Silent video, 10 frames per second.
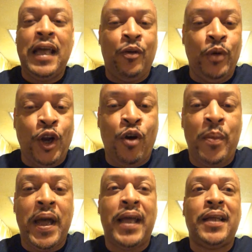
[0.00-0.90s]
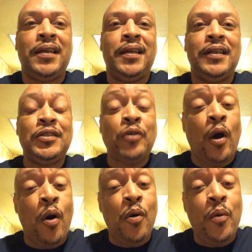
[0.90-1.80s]
we'll go back to our
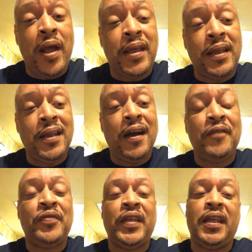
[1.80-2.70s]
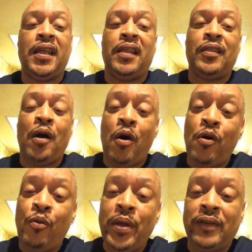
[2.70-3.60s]
old way of thinking, the
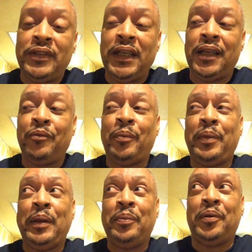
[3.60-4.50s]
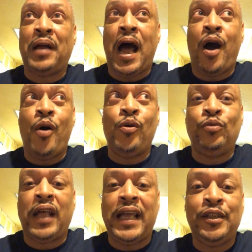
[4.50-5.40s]
old way of dealing with people, our
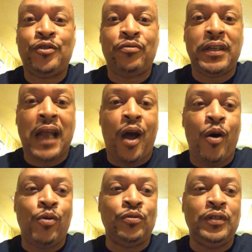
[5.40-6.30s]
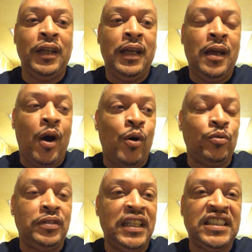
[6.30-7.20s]
old hatred and our old
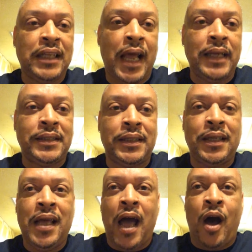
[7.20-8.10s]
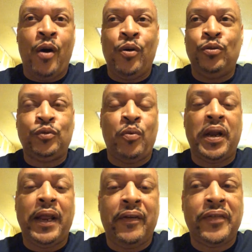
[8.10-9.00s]
old dislikes and our old
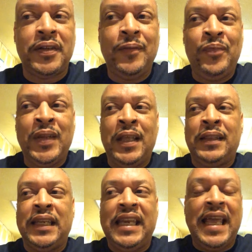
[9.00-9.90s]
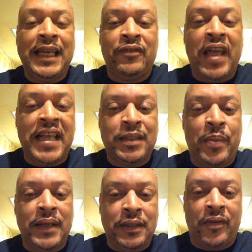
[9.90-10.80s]
whatever, the negative
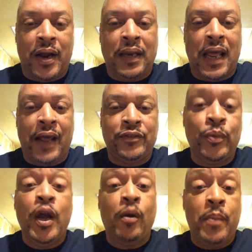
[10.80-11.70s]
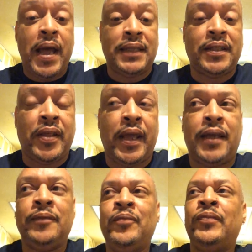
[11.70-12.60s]
aspect of our lives. We go back to that.
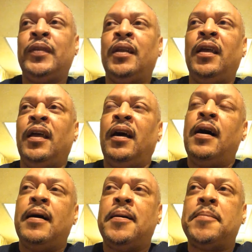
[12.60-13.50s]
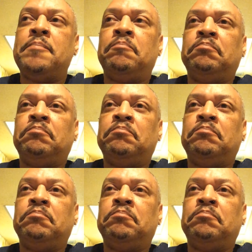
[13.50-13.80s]
Um,